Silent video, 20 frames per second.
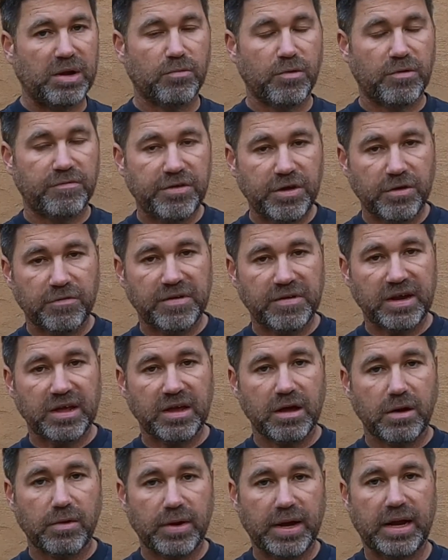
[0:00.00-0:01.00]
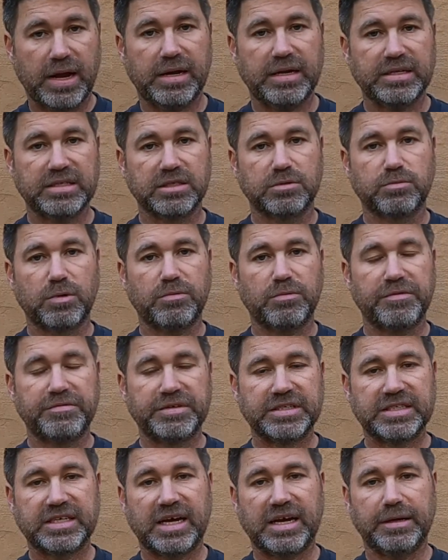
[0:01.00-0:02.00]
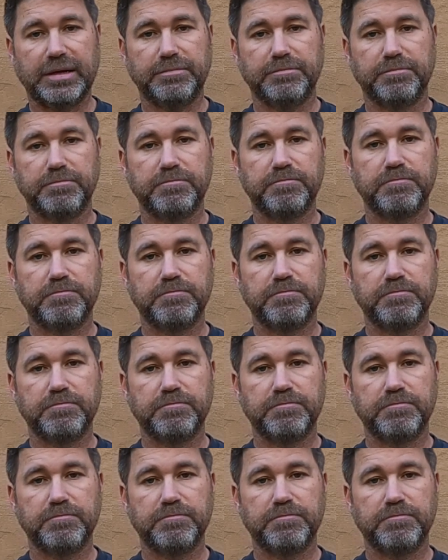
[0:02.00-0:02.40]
in review video, and this is what we've decided.